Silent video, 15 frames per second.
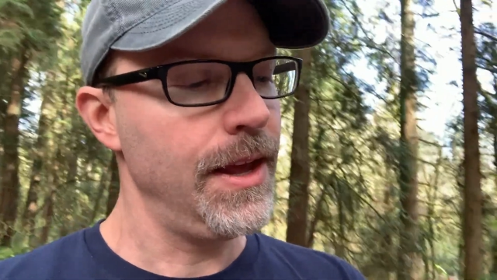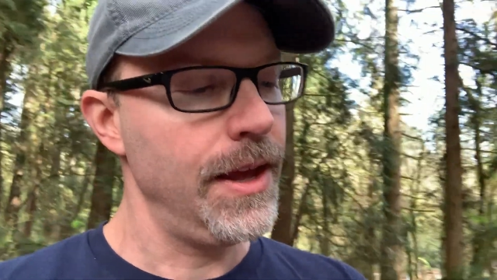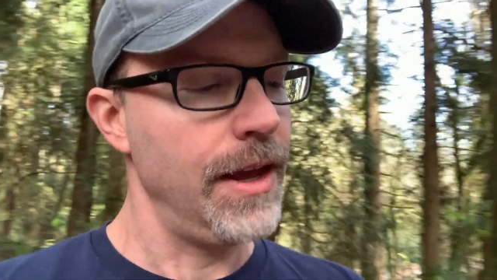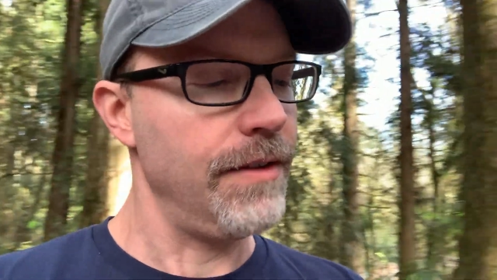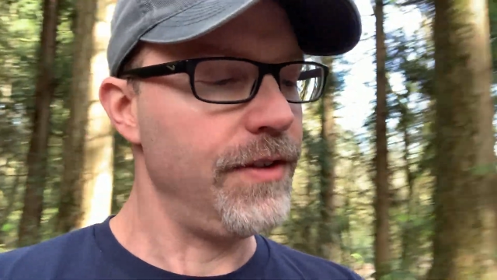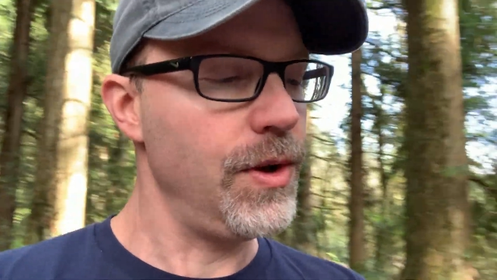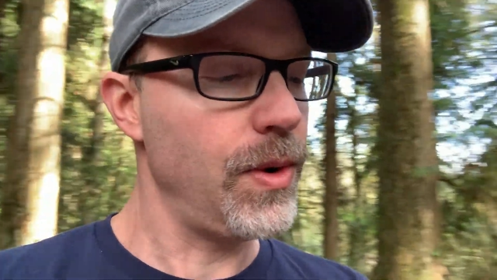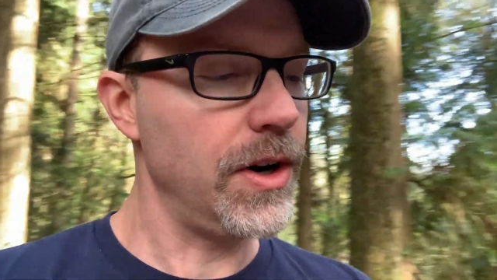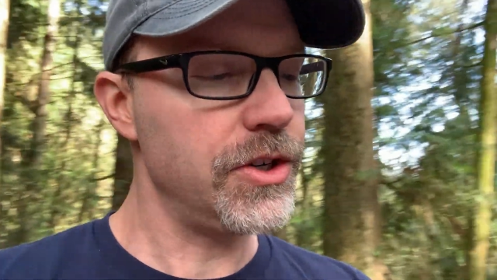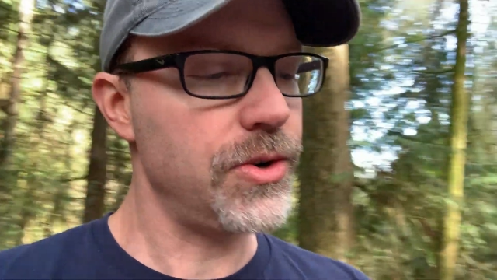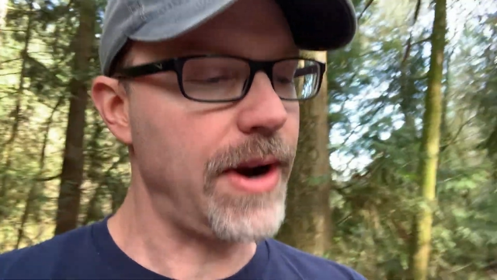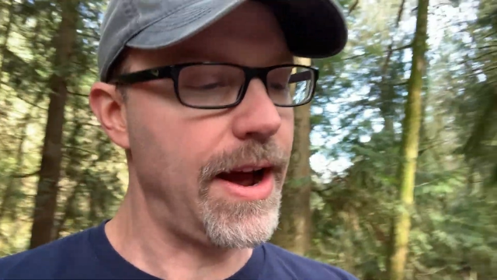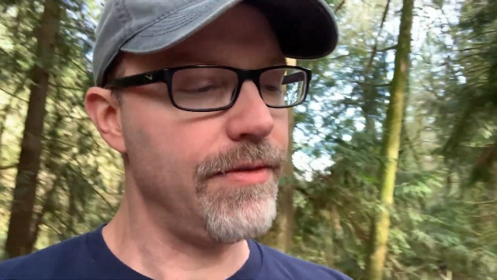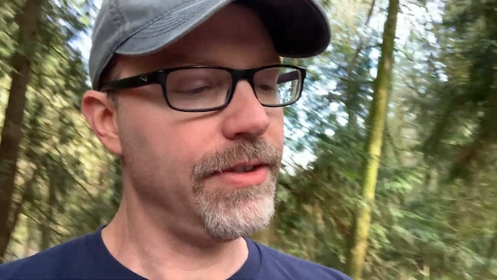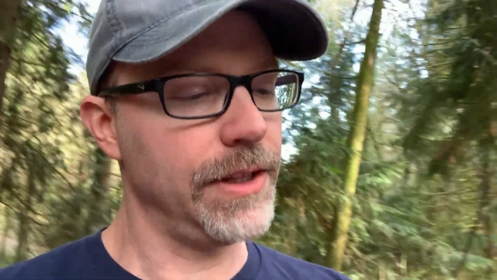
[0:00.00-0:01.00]
If you are
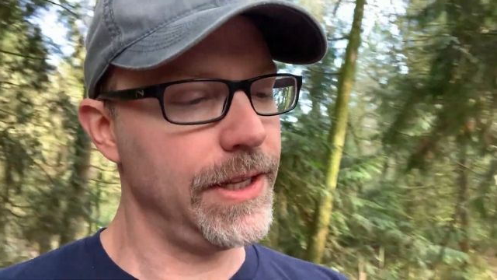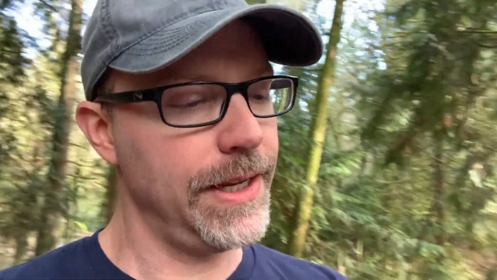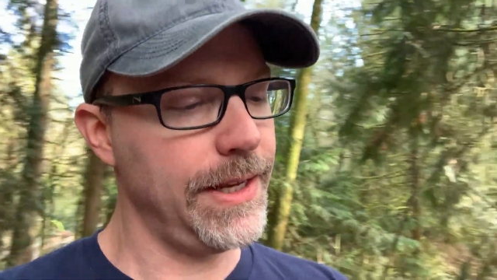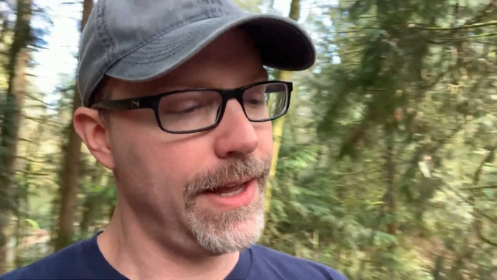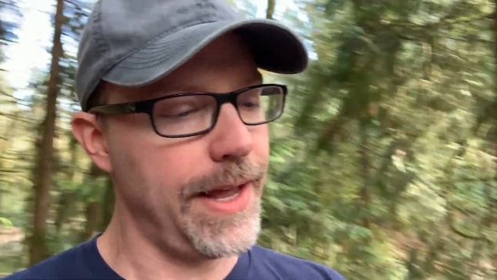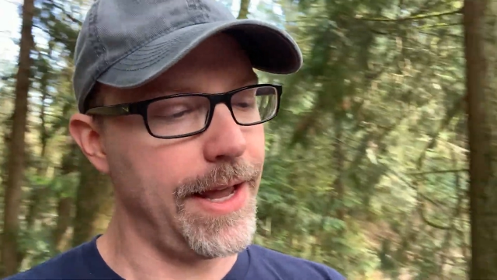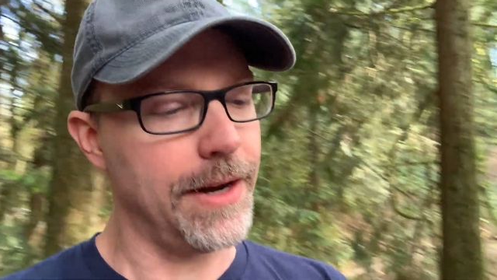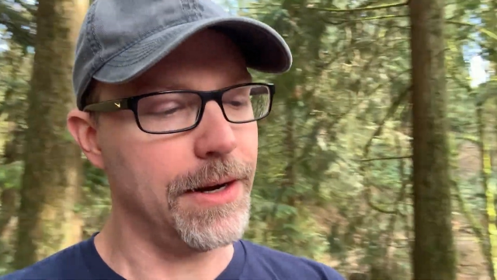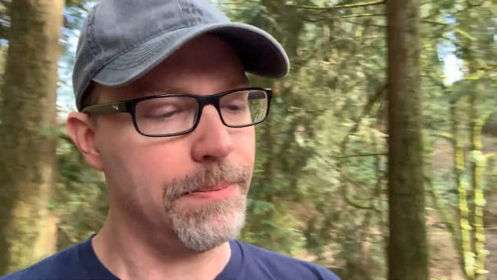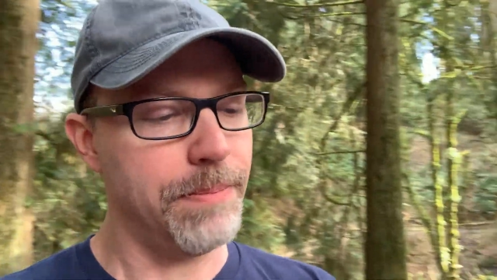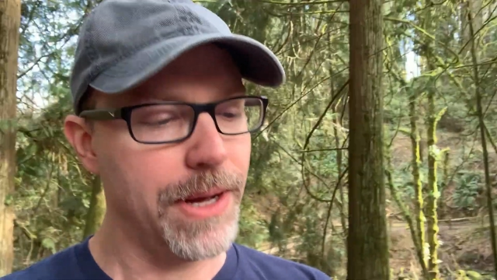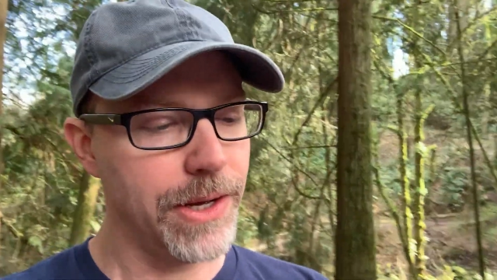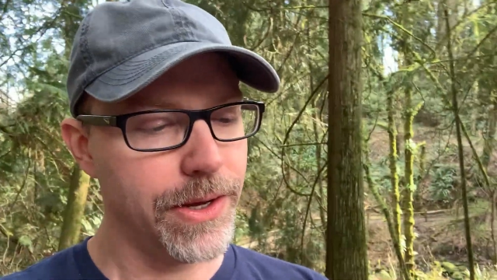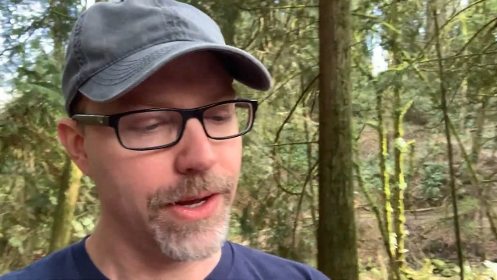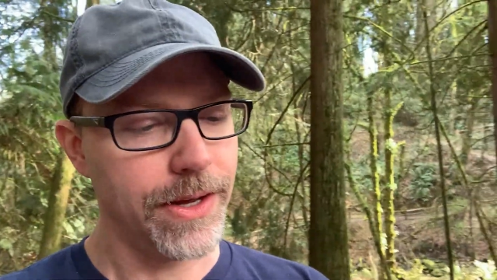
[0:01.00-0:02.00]
traveling and
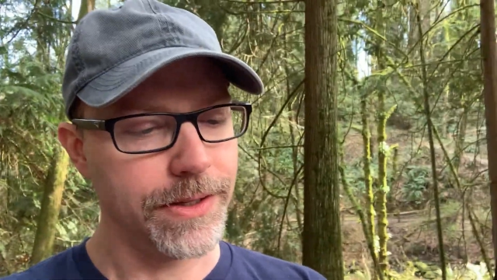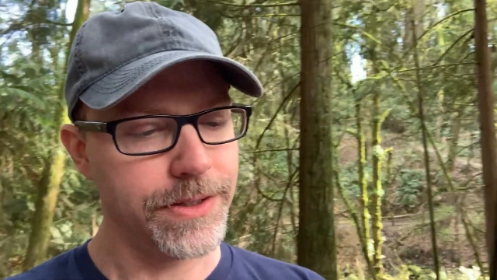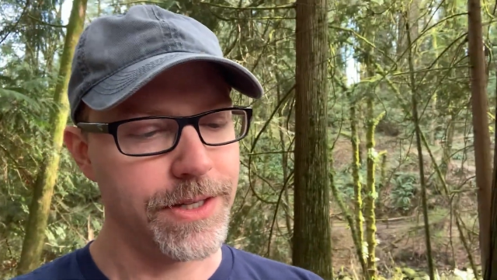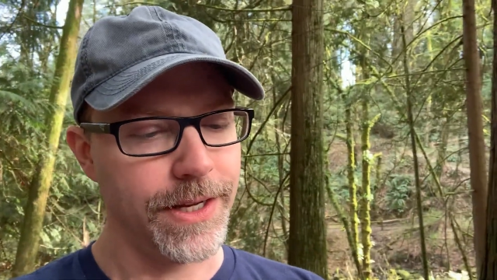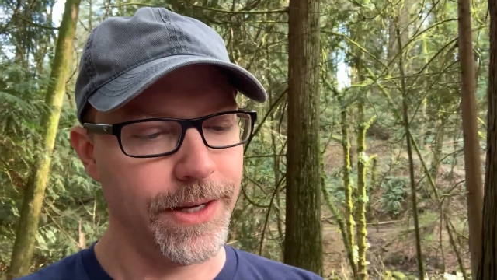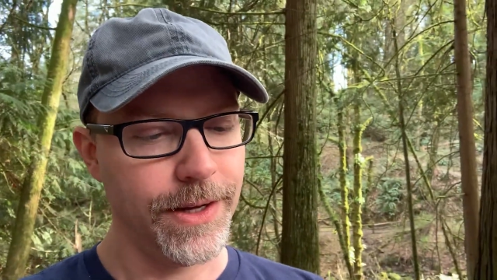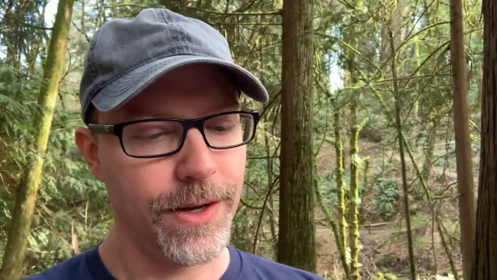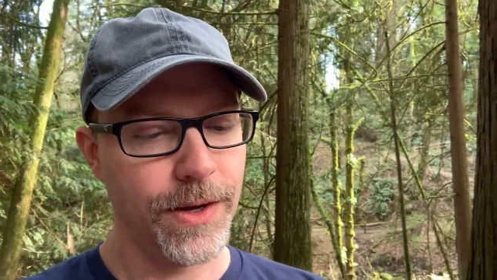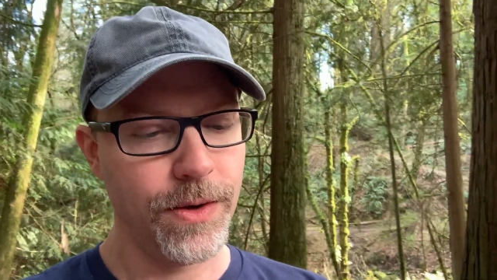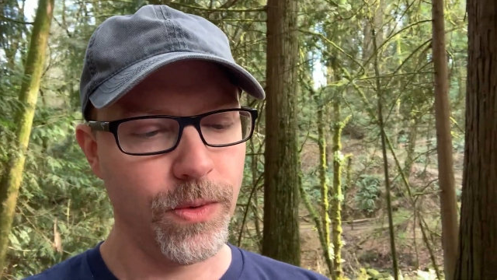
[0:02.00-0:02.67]
bug hunting,